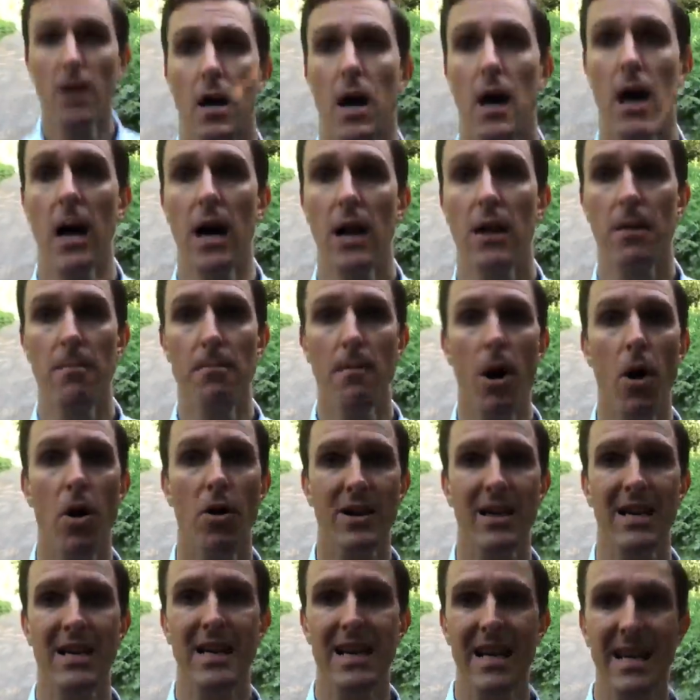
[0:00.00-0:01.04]
the
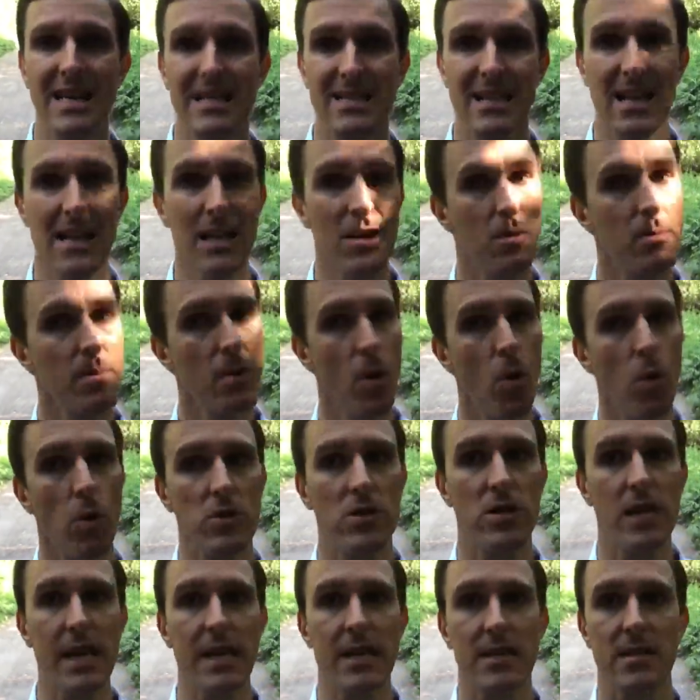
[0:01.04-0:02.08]
market needs a little more
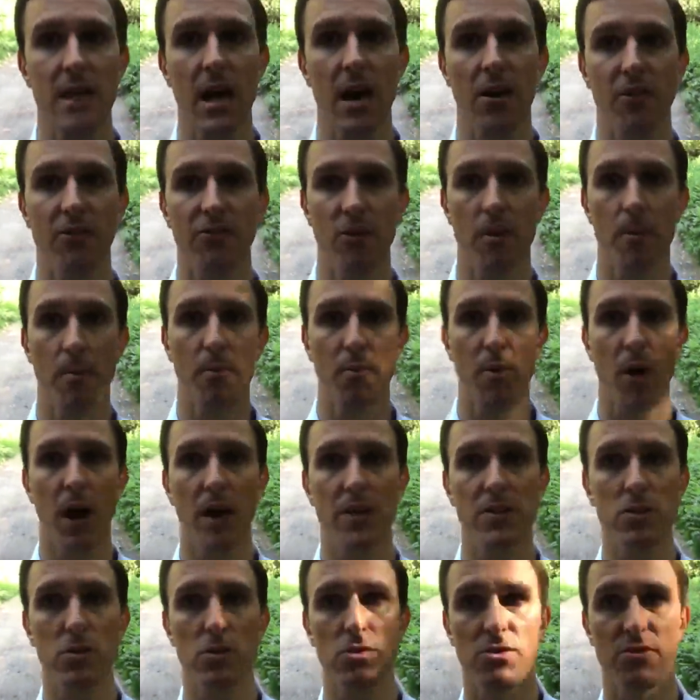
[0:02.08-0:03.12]
detail from
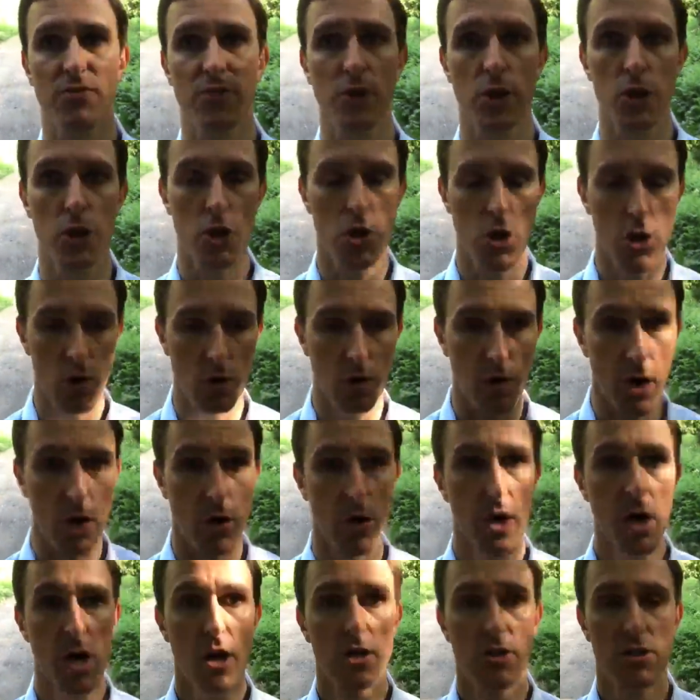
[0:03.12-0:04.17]
Brussels for the euro
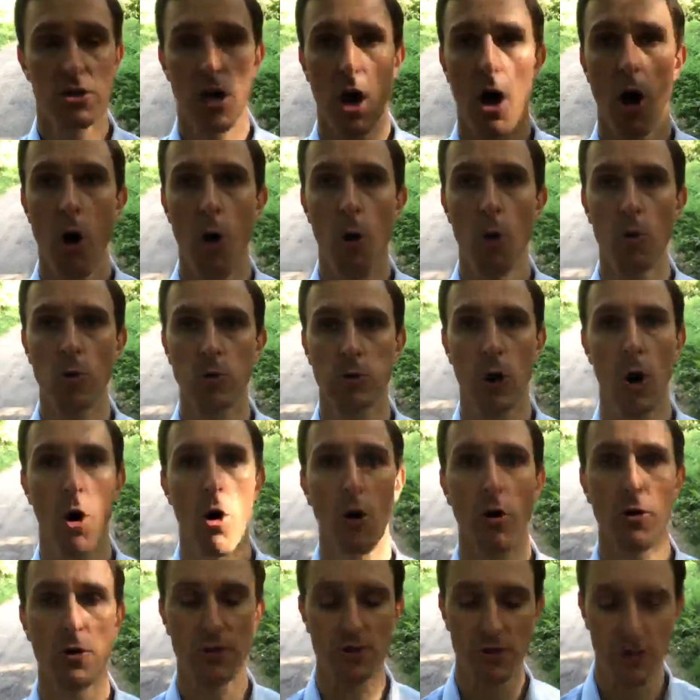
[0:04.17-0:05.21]
to hold
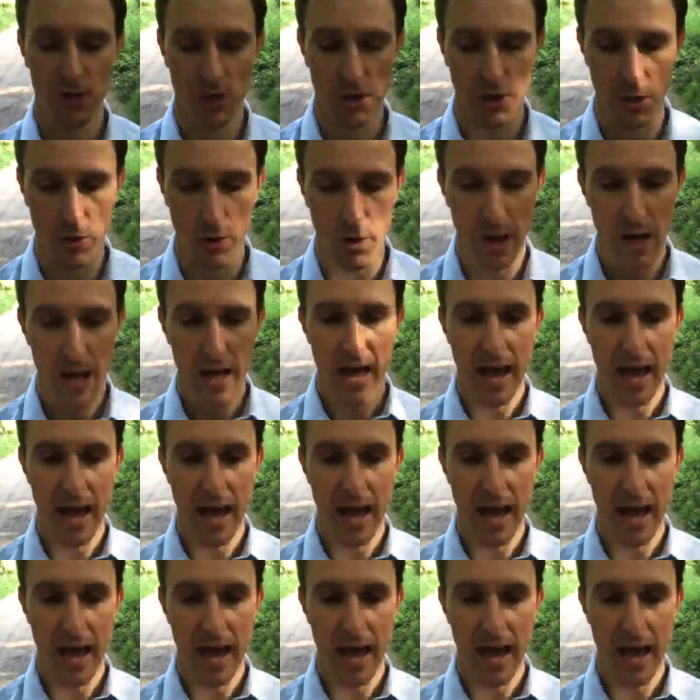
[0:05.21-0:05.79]
on to